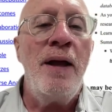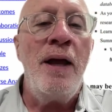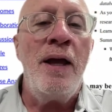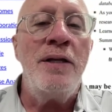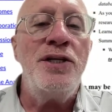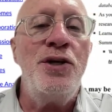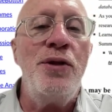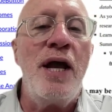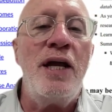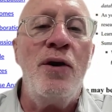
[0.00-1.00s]
And to
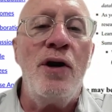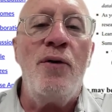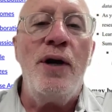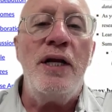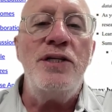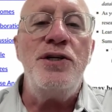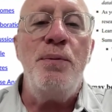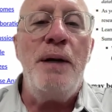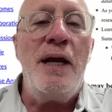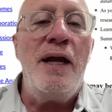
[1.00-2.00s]
do that, you're going
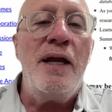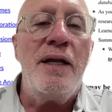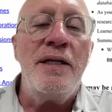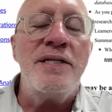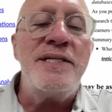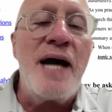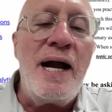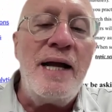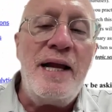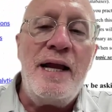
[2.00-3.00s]
to be
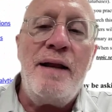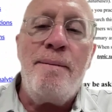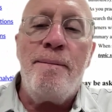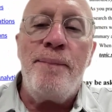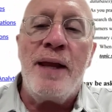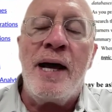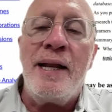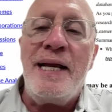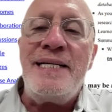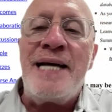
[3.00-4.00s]
deciding
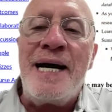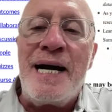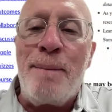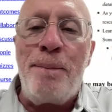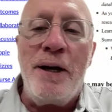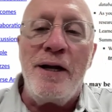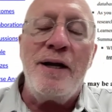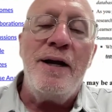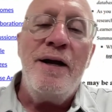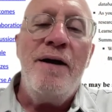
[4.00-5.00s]
on a
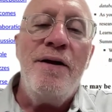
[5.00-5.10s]
topic